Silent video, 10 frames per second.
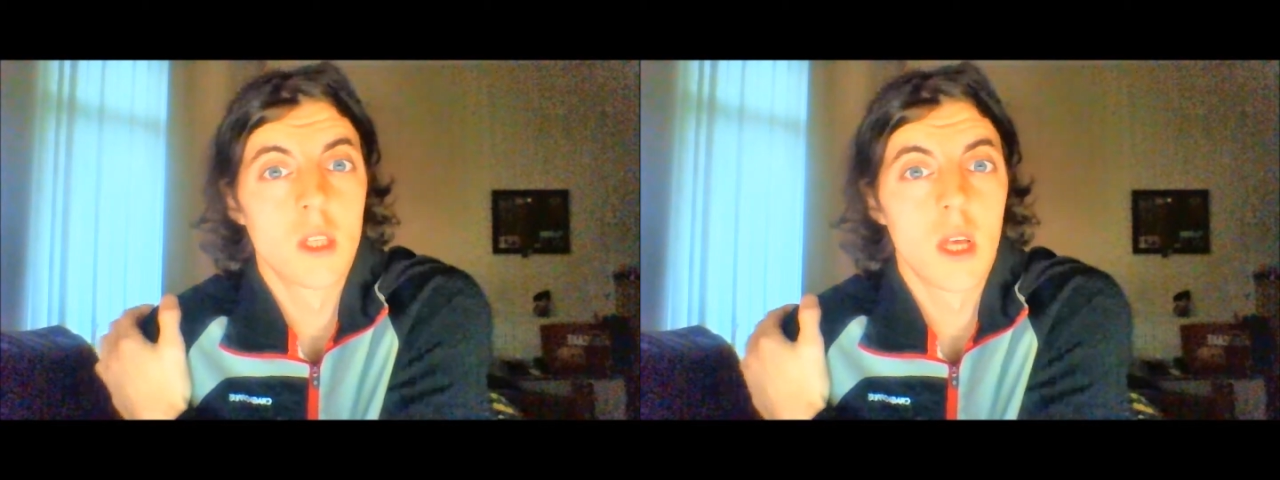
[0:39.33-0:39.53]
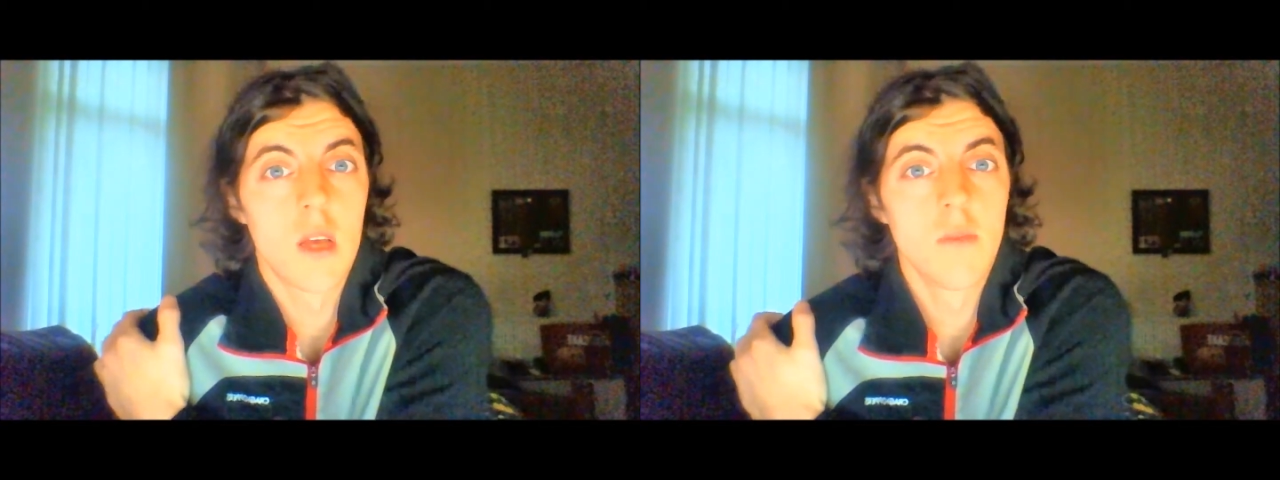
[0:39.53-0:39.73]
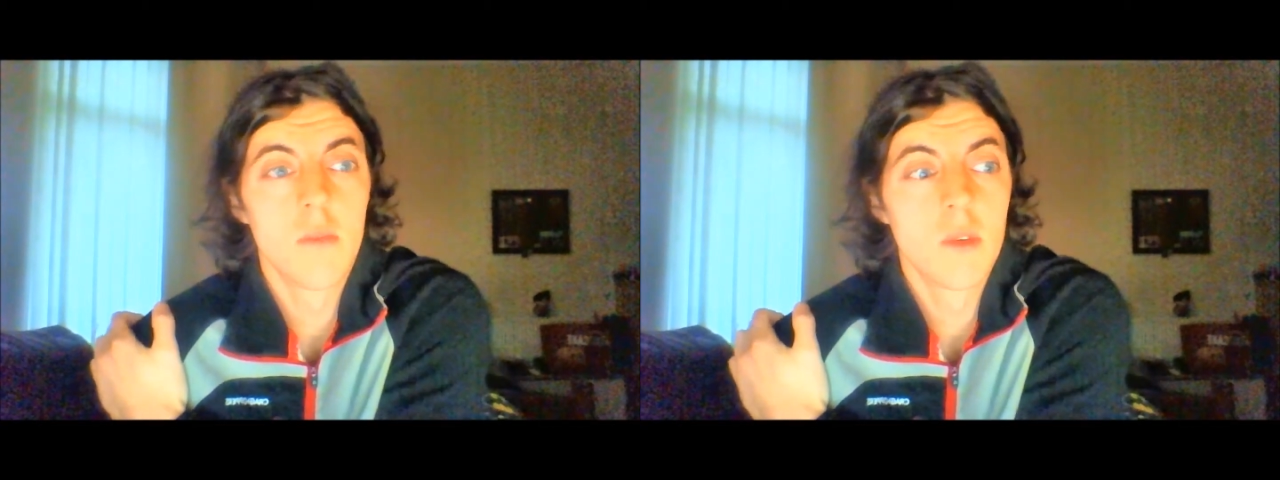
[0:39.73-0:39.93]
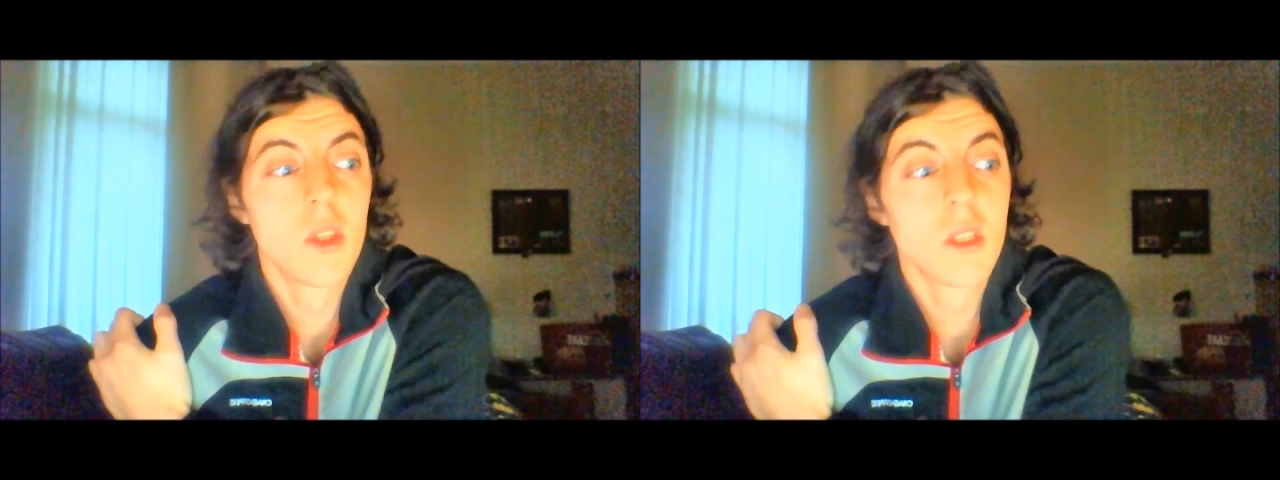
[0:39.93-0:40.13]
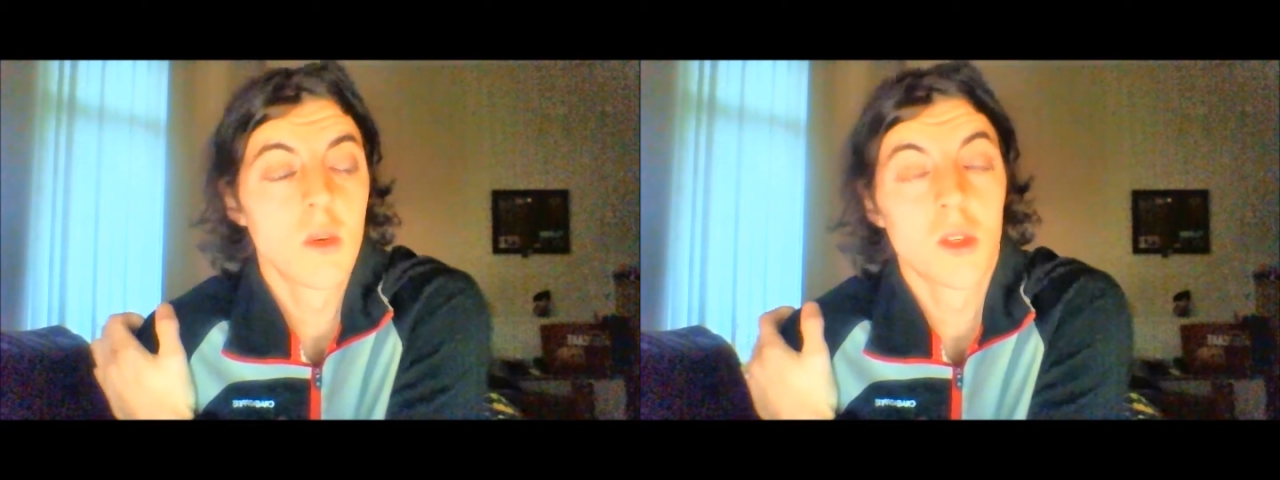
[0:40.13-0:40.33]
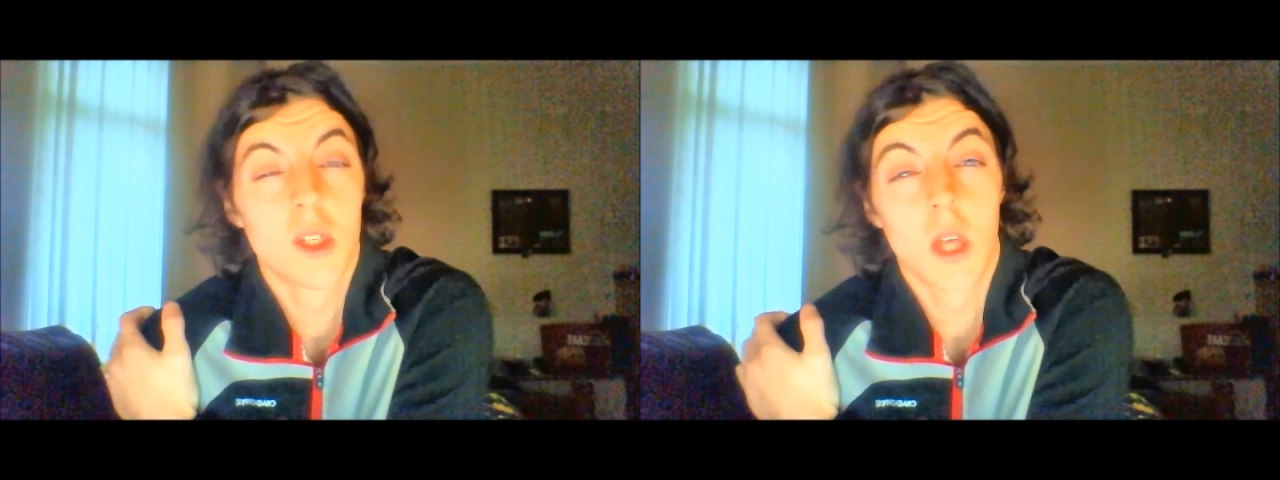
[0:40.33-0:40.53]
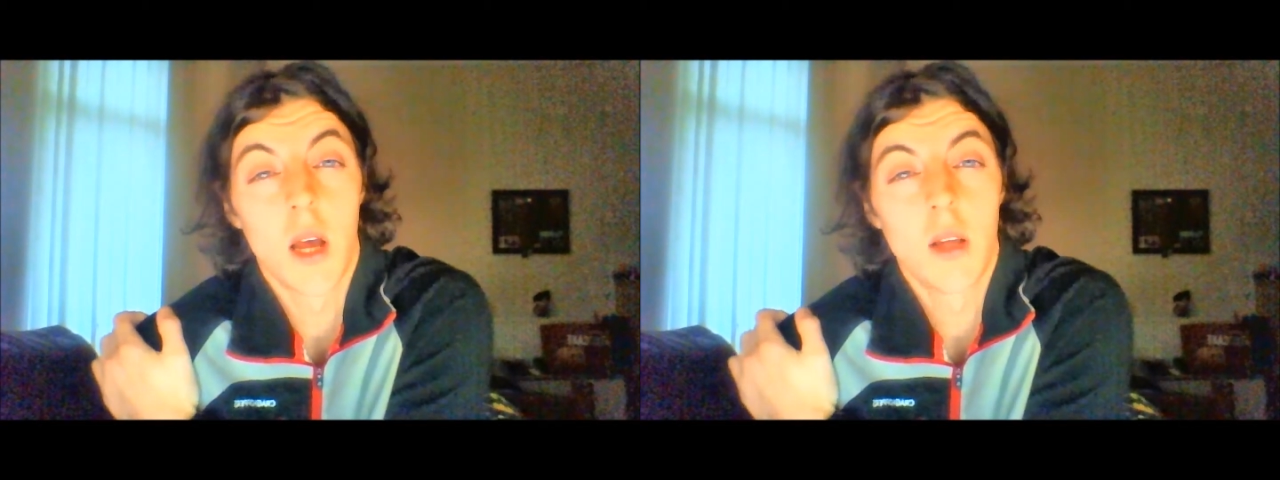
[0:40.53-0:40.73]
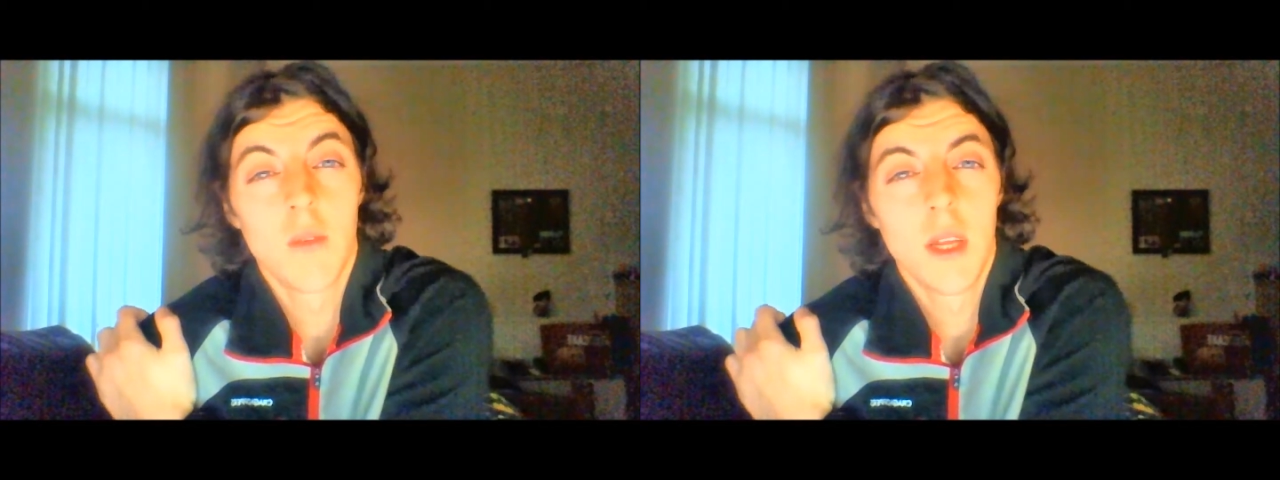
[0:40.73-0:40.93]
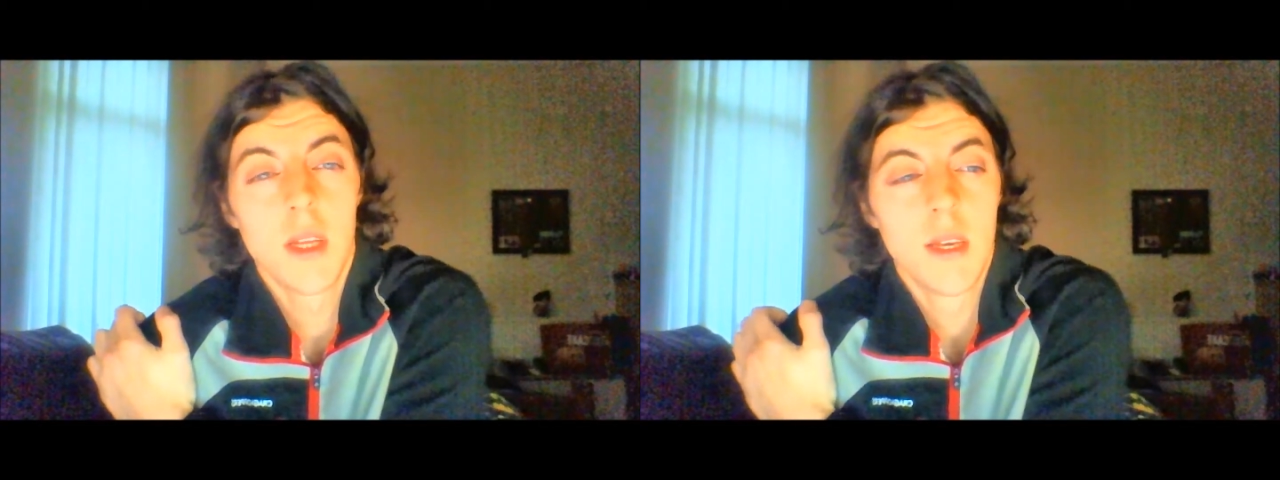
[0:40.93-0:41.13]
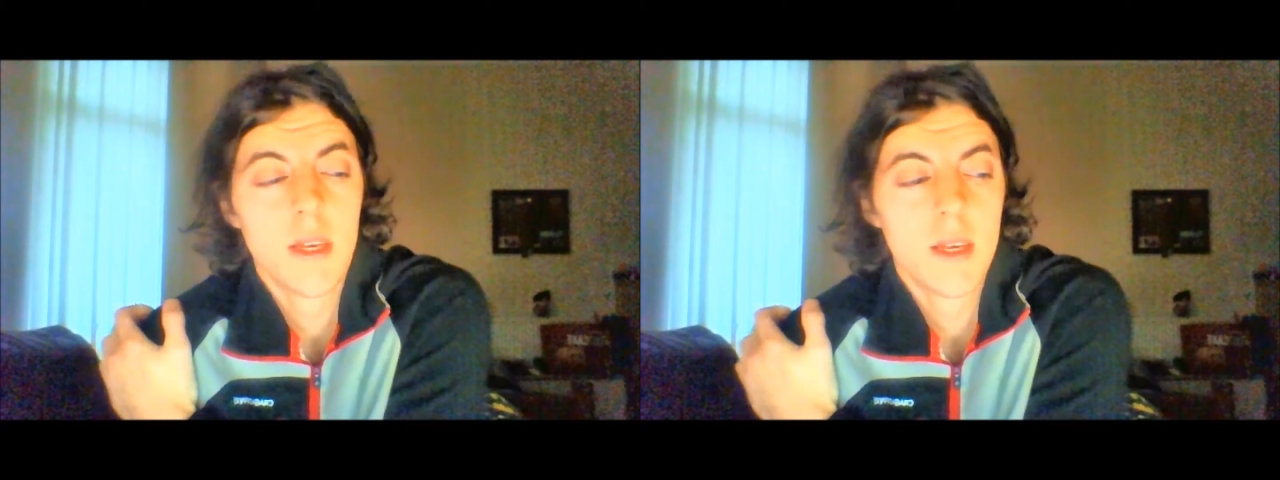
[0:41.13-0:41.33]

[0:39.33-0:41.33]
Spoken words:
time, since I was a child really.